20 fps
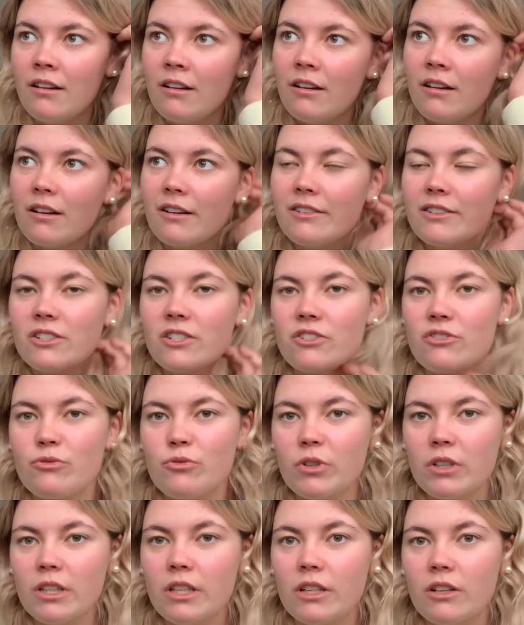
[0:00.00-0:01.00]
which is
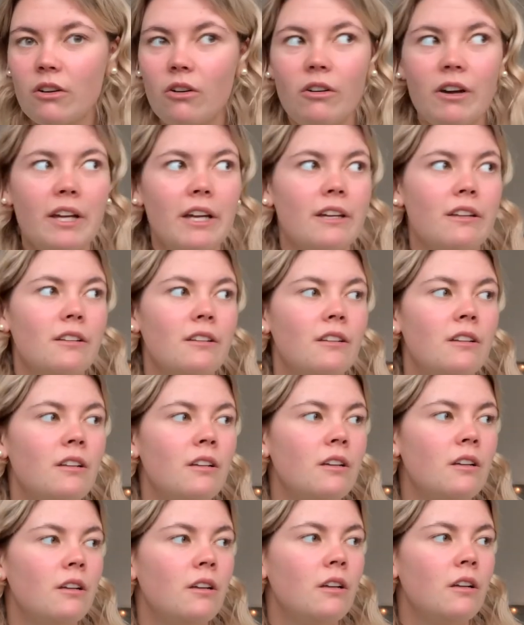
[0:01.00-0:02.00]
really annoying.
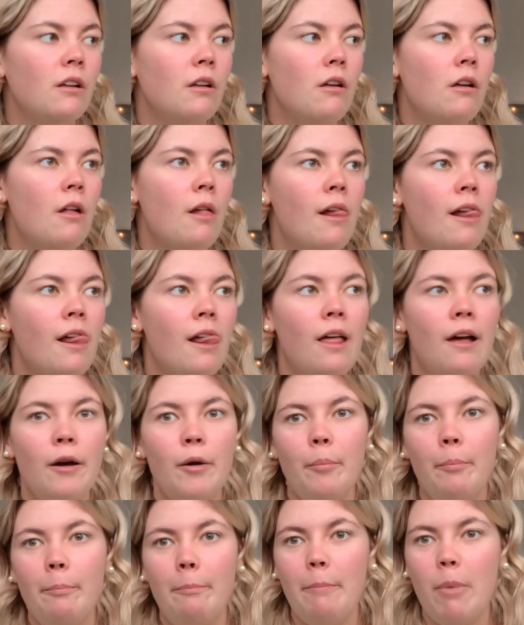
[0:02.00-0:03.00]

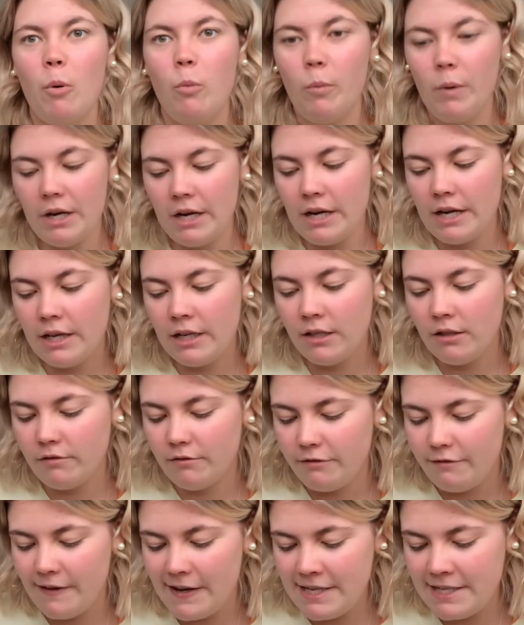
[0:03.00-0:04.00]
But when I
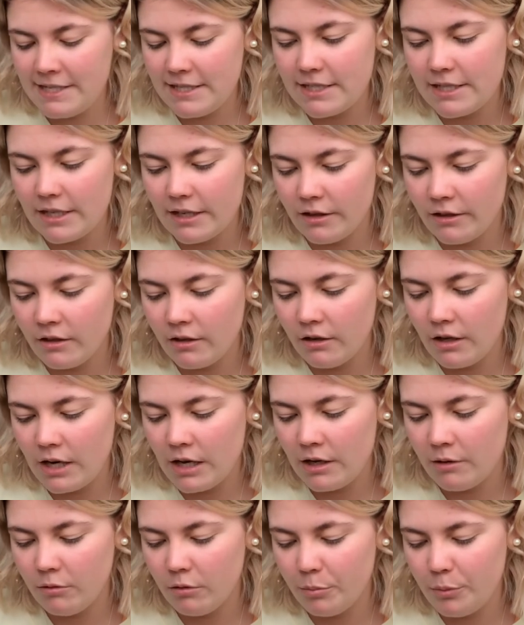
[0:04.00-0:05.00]
find out, I
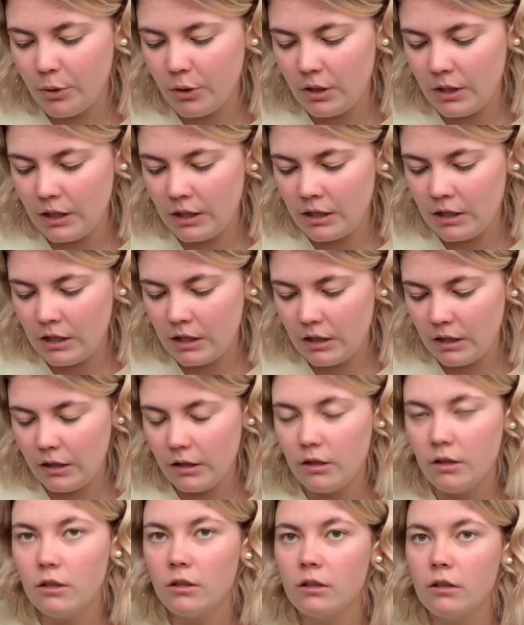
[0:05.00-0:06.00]
will put it in the
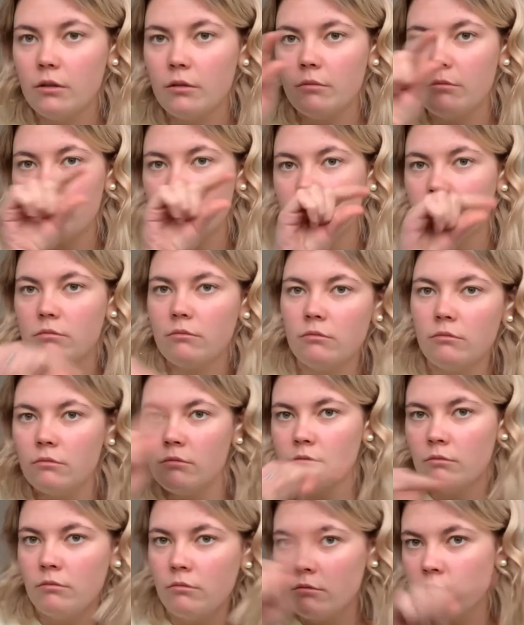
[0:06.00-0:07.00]
little,
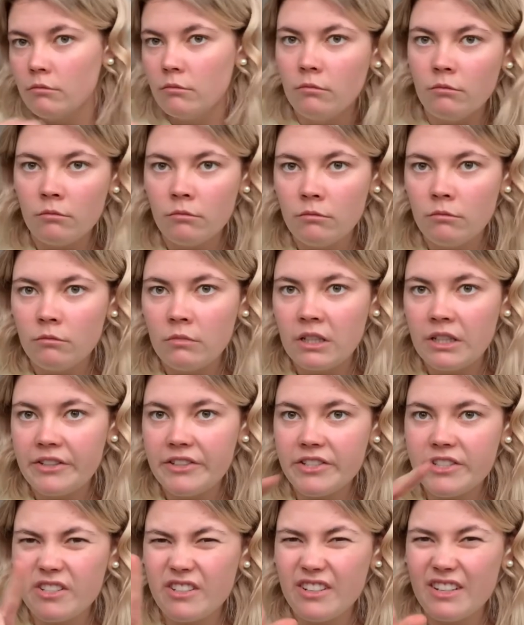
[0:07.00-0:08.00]

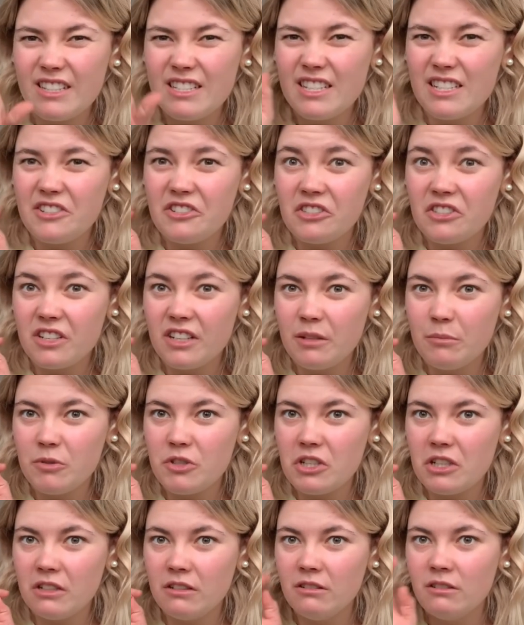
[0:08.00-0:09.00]
is it
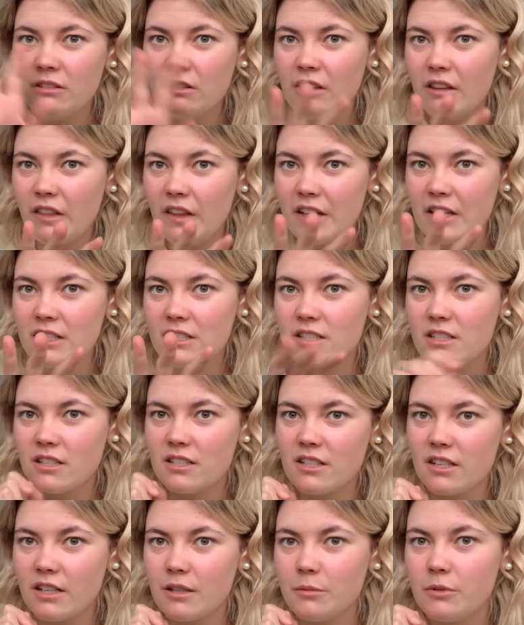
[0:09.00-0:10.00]
description? I think it's
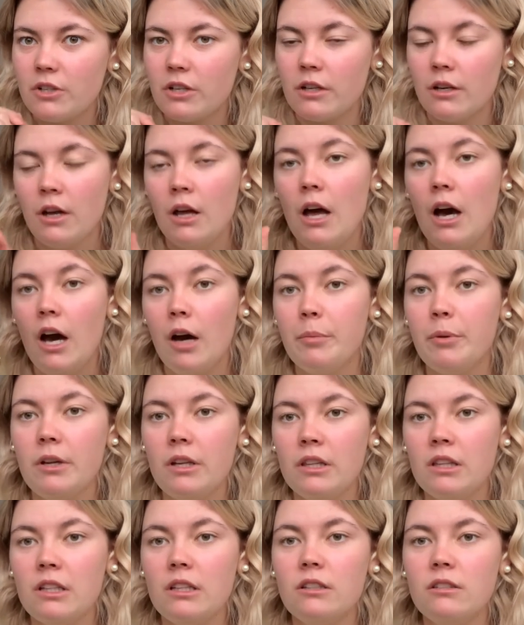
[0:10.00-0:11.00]
description. I'll put it in
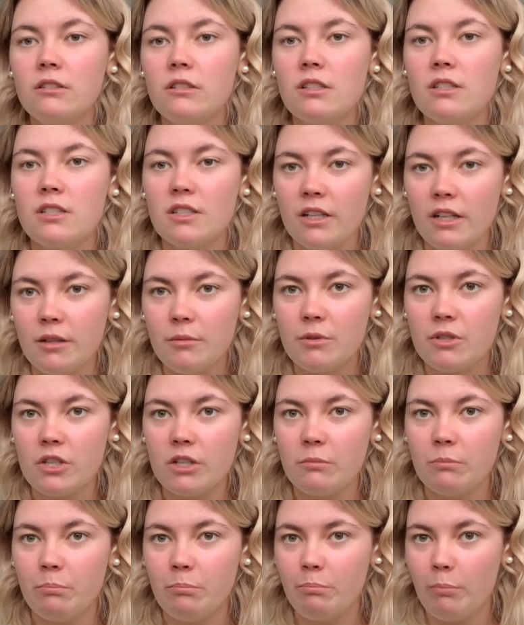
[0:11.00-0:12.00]
the little
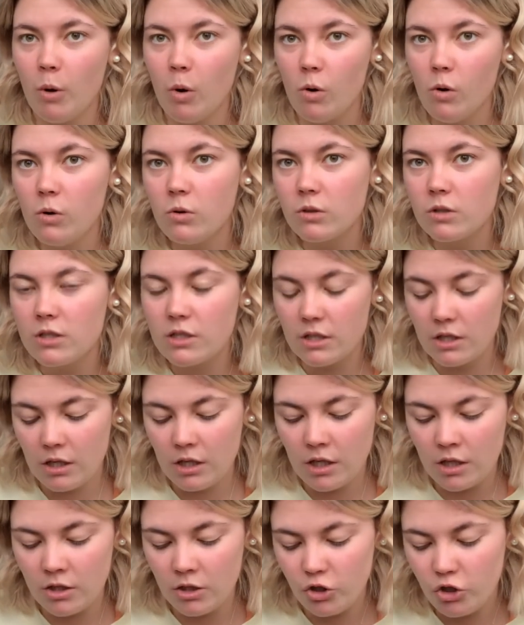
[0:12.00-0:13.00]
description box
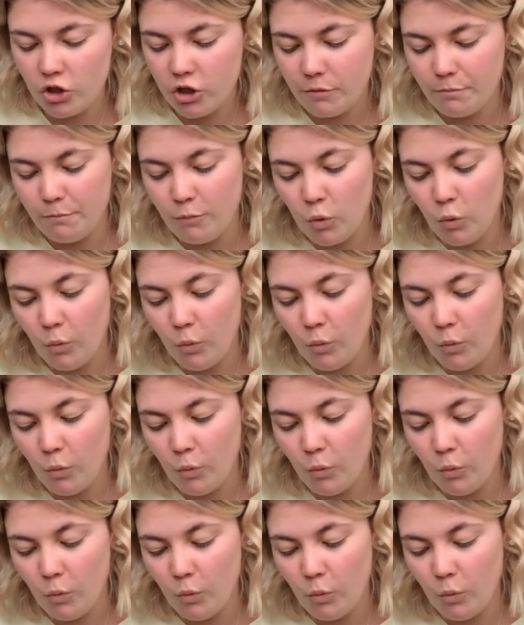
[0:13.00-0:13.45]
and you should